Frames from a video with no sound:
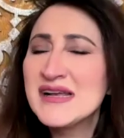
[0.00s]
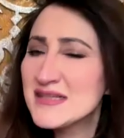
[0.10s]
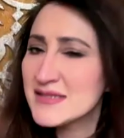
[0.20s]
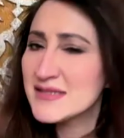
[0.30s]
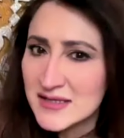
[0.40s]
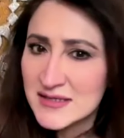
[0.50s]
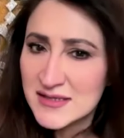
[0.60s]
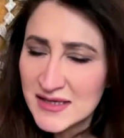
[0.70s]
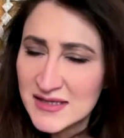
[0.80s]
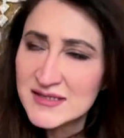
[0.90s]
is
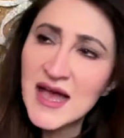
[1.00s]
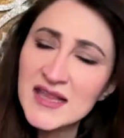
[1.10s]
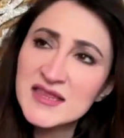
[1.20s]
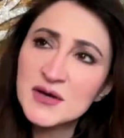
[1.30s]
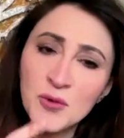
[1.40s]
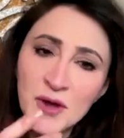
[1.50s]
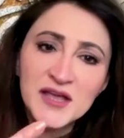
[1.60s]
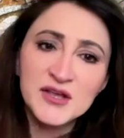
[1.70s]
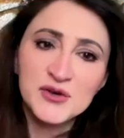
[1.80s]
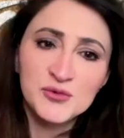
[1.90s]
that the
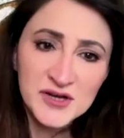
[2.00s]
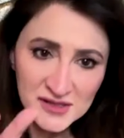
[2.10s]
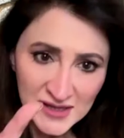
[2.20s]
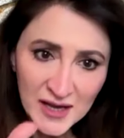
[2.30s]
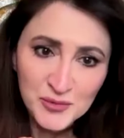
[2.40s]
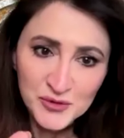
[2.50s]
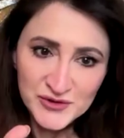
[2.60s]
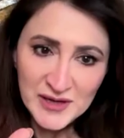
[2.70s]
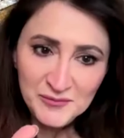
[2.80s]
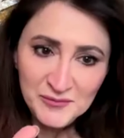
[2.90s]
way you want to
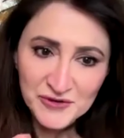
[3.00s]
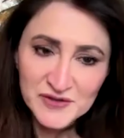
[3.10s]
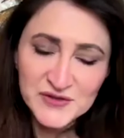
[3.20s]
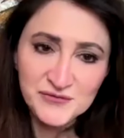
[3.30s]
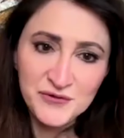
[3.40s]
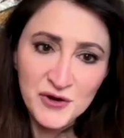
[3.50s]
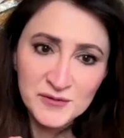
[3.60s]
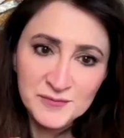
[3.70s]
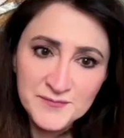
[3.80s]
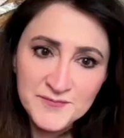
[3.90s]
label them, first of
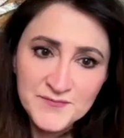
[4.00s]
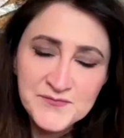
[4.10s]
all?